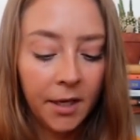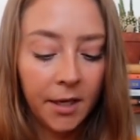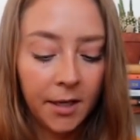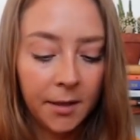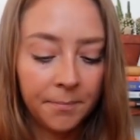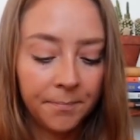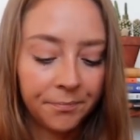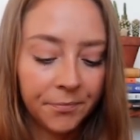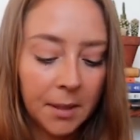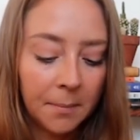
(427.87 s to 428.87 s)

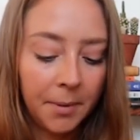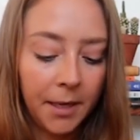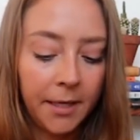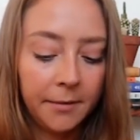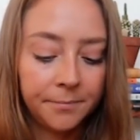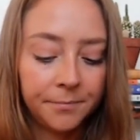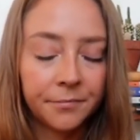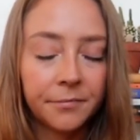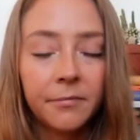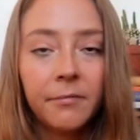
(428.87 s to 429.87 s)
But
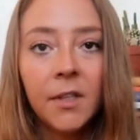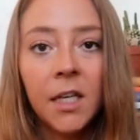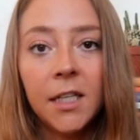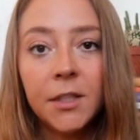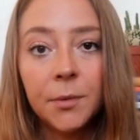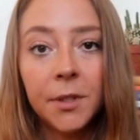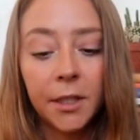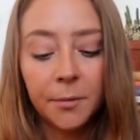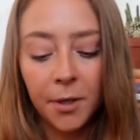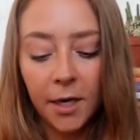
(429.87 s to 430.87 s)
it's a really
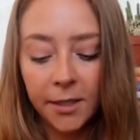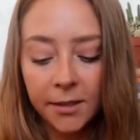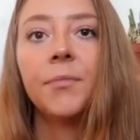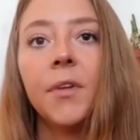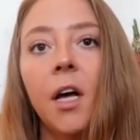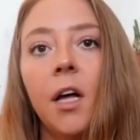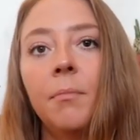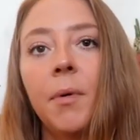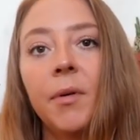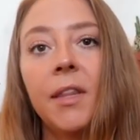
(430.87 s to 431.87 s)
good product.
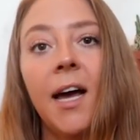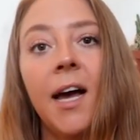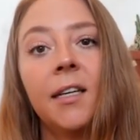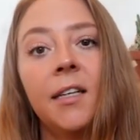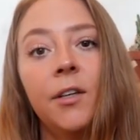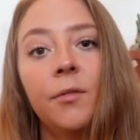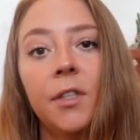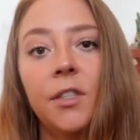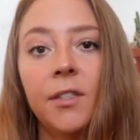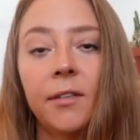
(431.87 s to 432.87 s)
But with acne, you
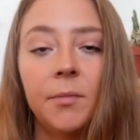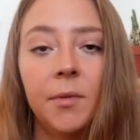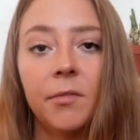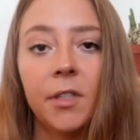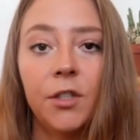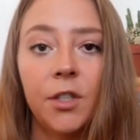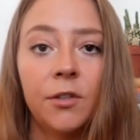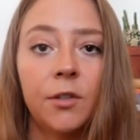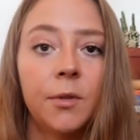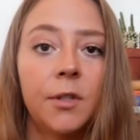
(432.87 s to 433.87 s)
really just have to be really
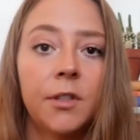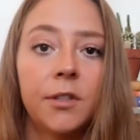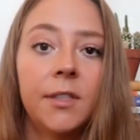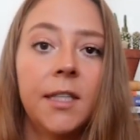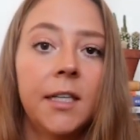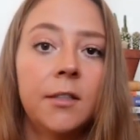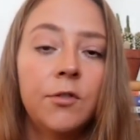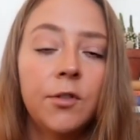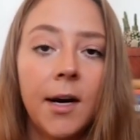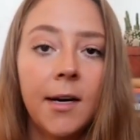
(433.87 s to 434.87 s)
gentle with your
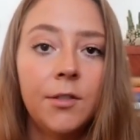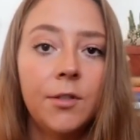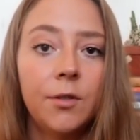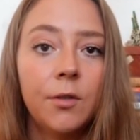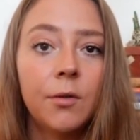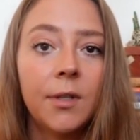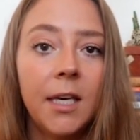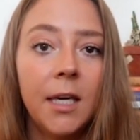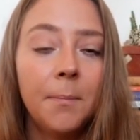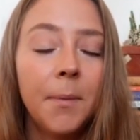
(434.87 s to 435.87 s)
skin. Try to
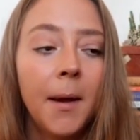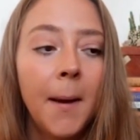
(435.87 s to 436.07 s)
keep